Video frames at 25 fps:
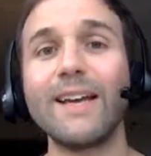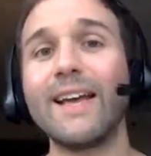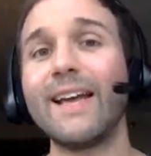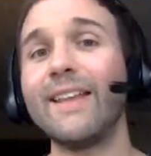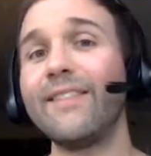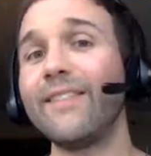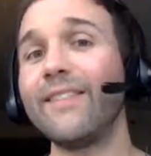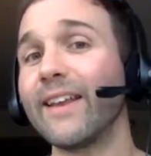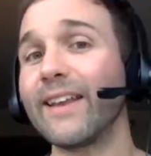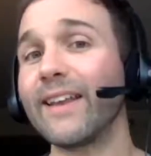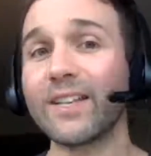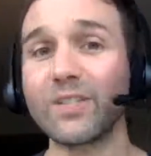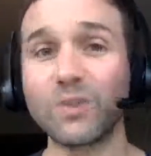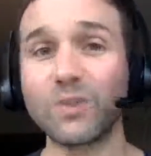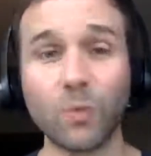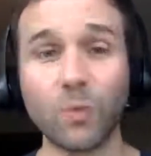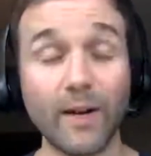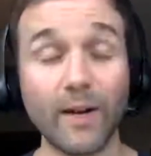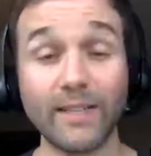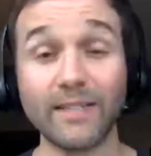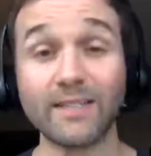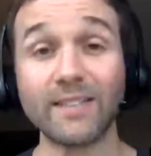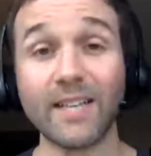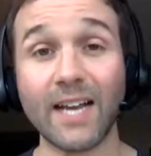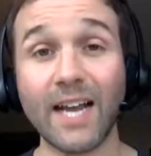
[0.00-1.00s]
And then guess
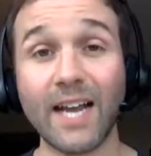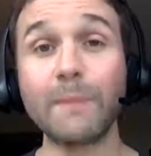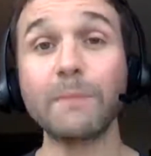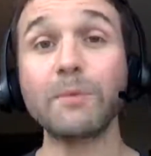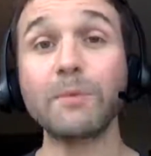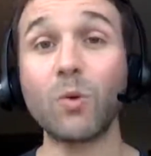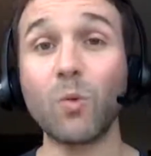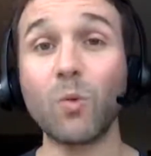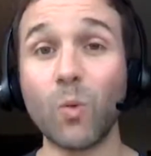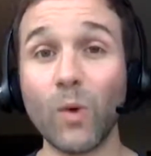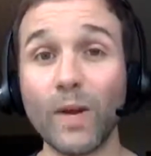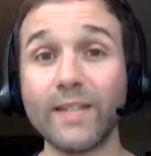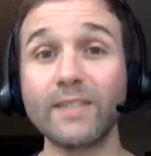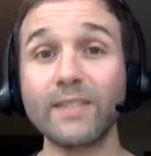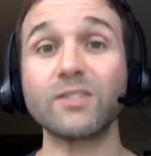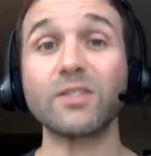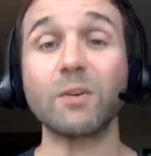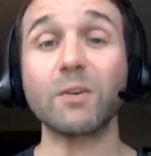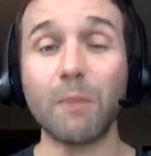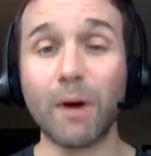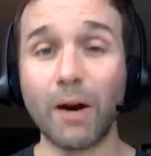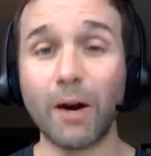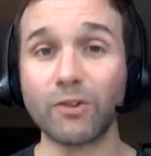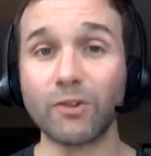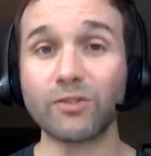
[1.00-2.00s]
what? It's time to win
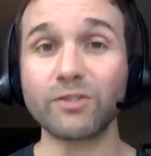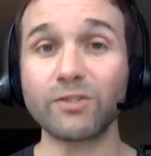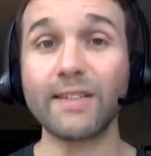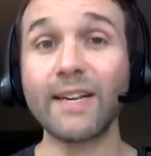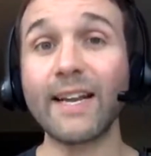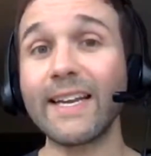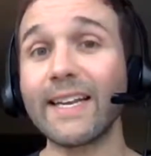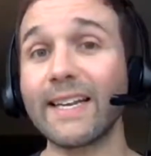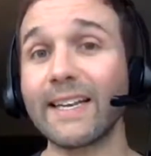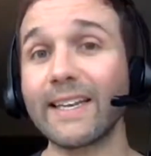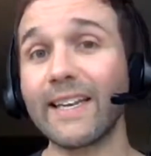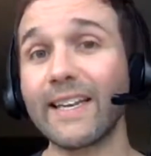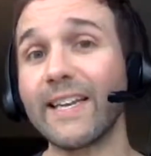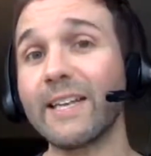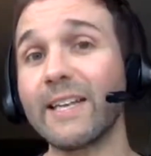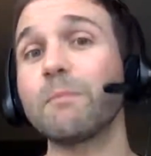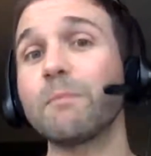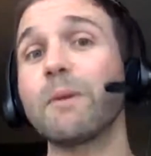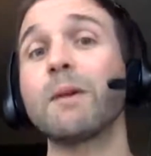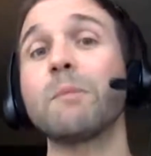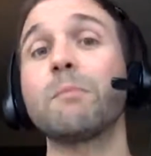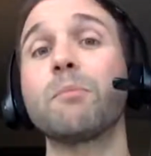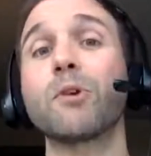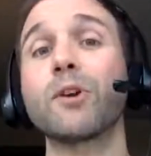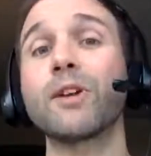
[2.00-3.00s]
tomorrow today again
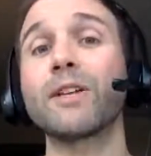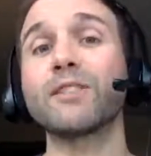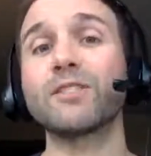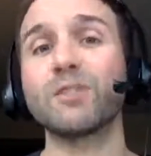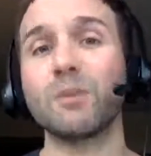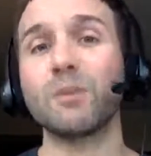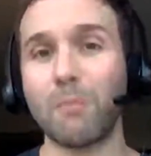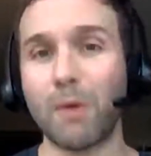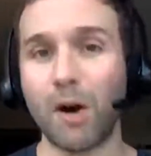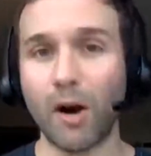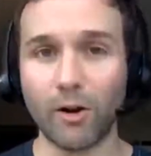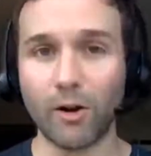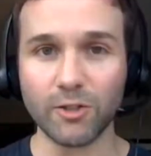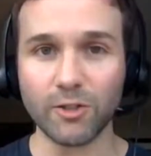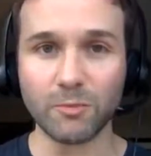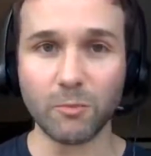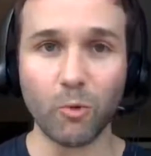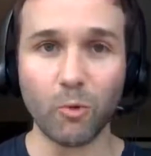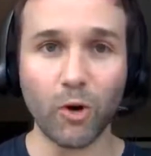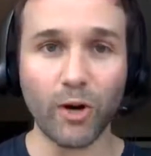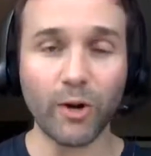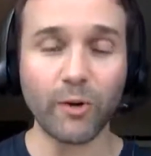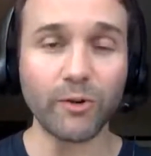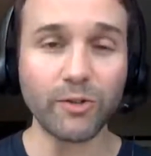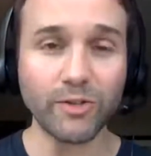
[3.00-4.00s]
by putting tomorrow's
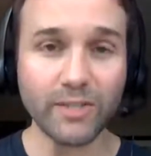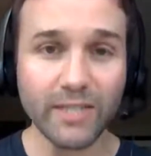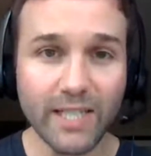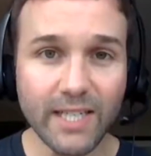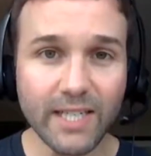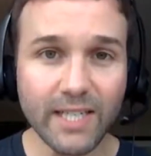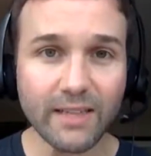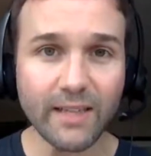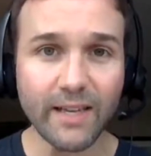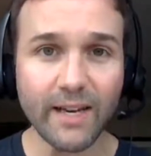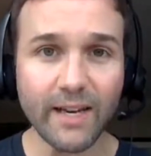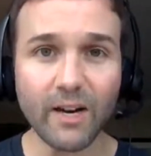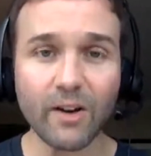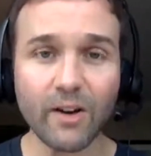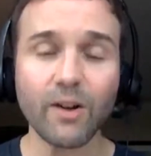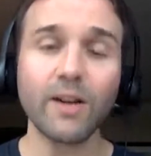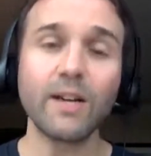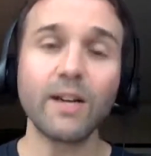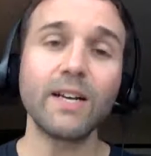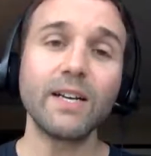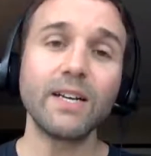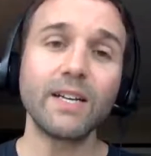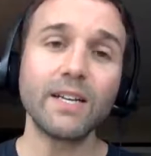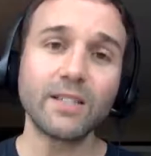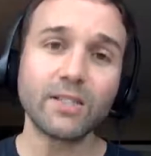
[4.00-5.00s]
morning routine there
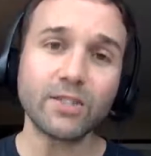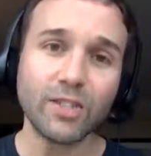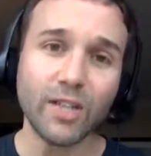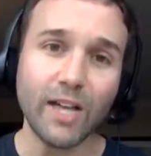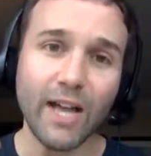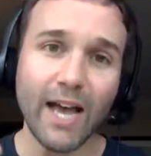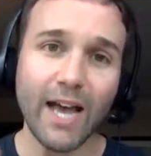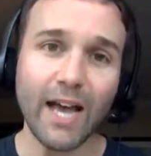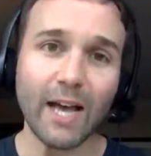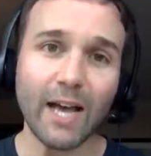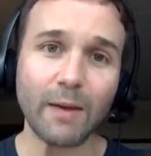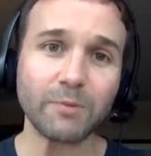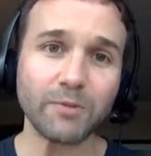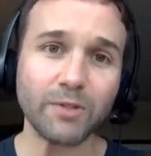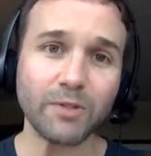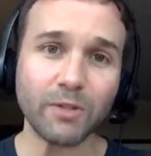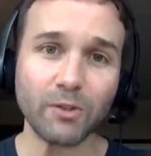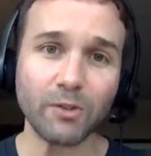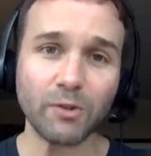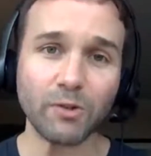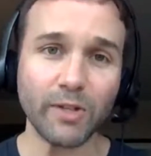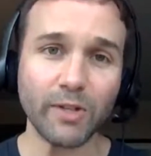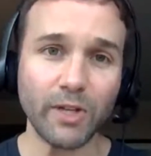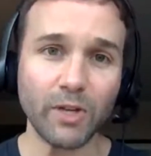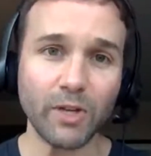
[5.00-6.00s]
to
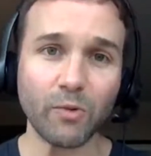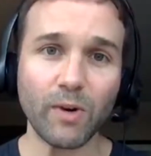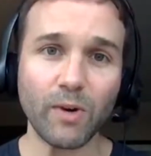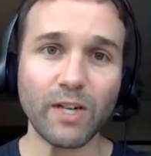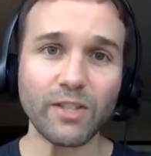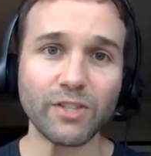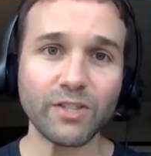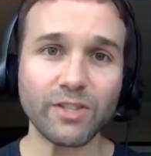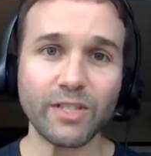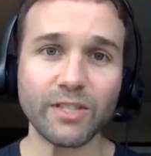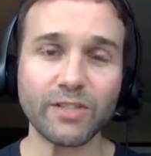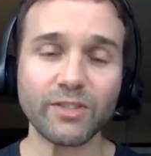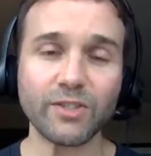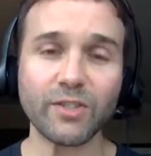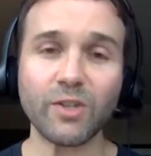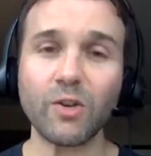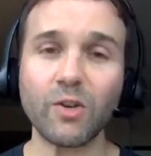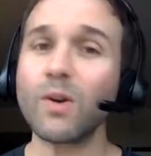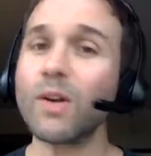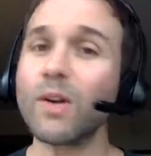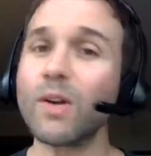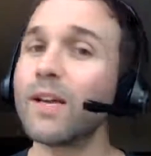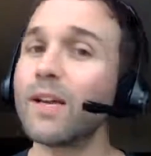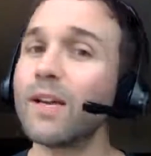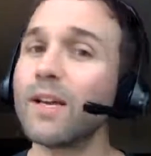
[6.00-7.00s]
absolutely crush it. So
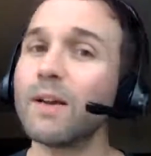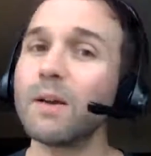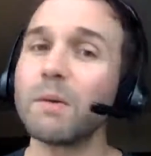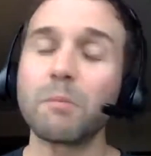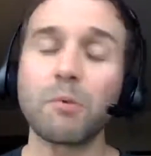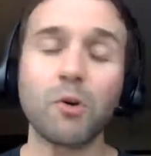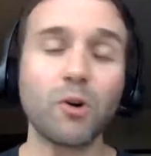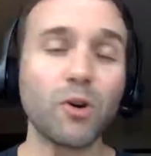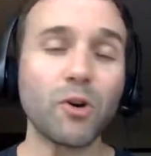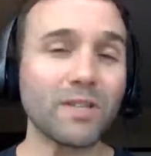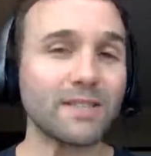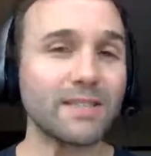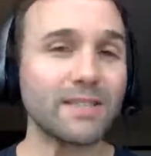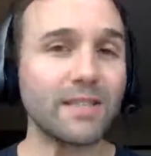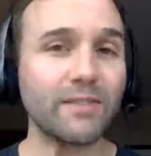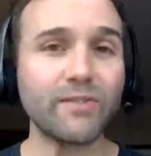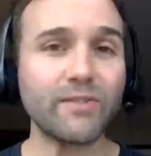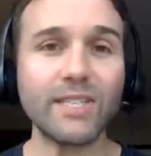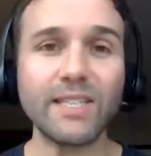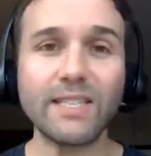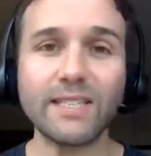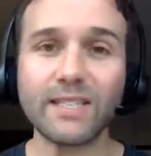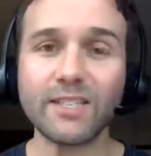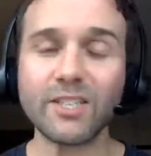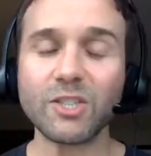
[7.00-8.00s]

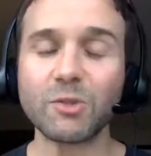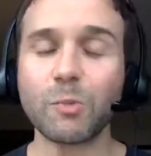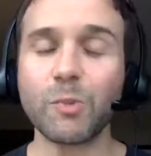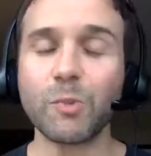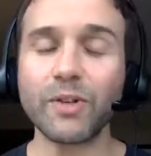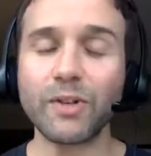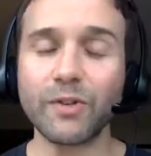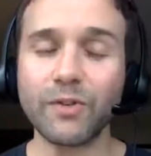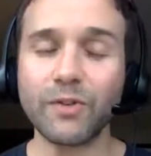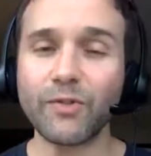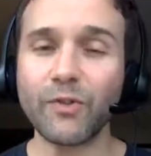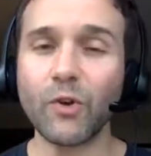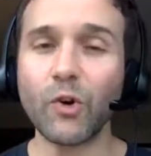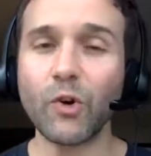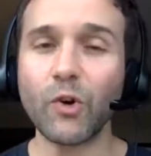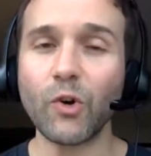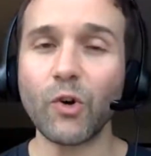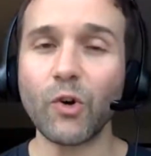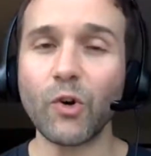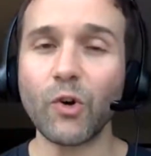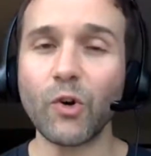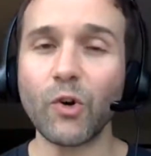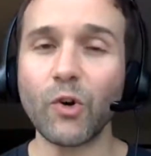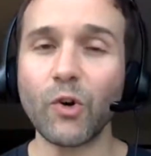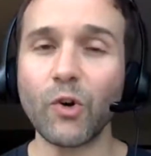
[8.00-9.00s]
productivity, discipline, and focus,
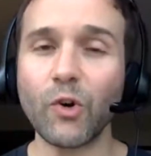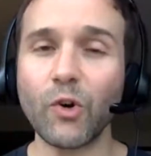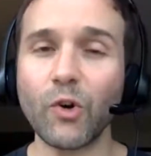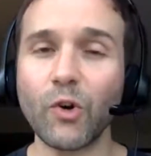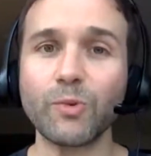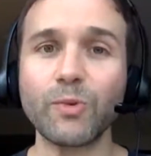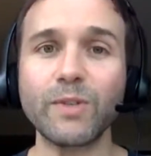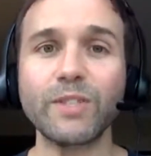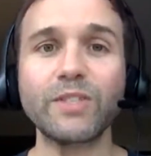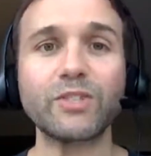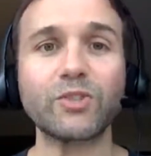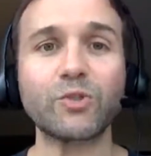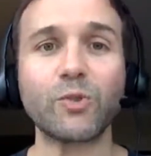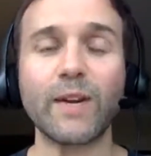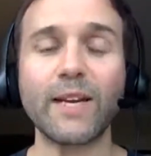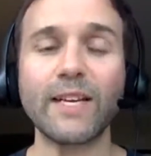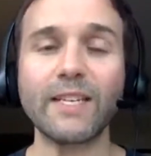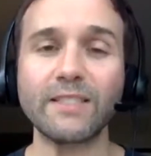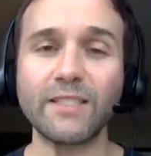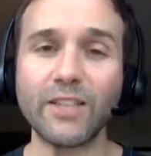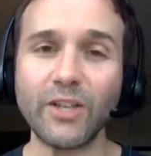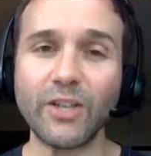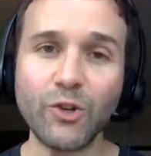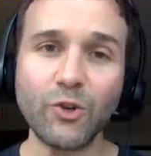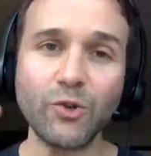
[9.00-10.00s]
those are 3
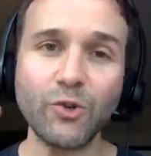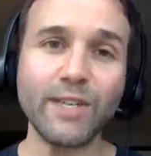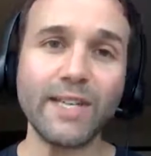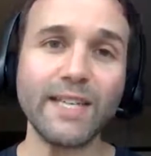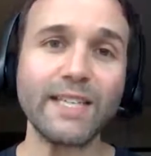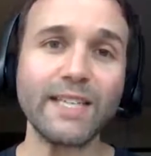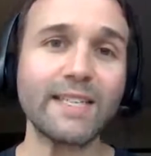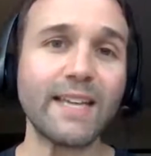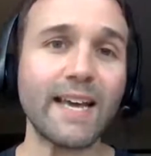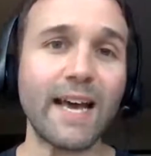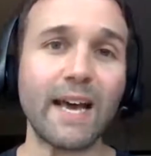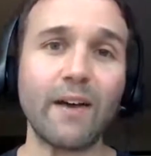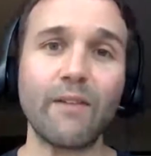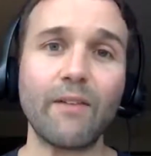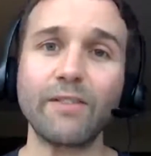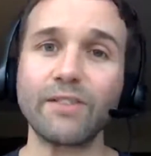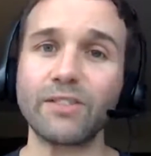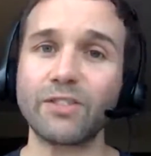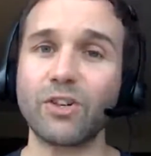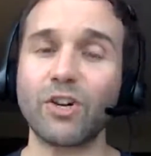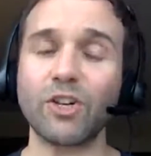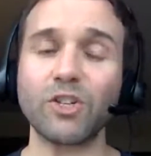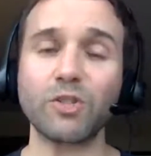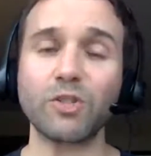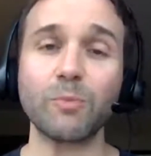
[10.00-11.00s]
strengths that you need to have
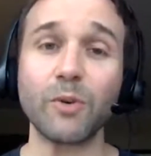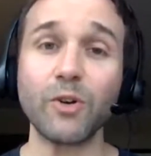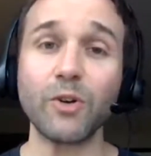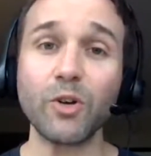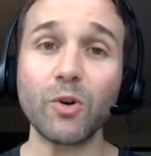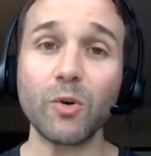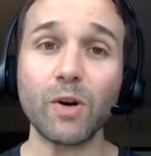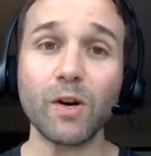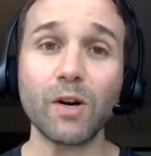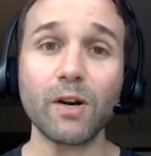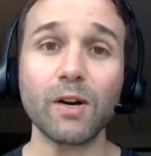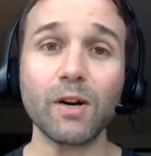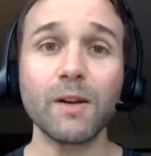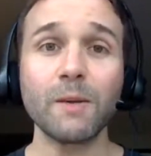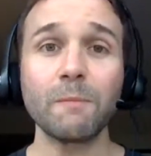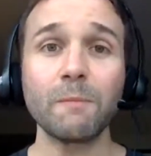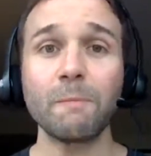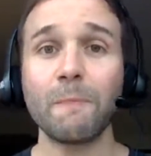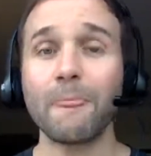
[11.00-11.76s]
as an entrepreneur.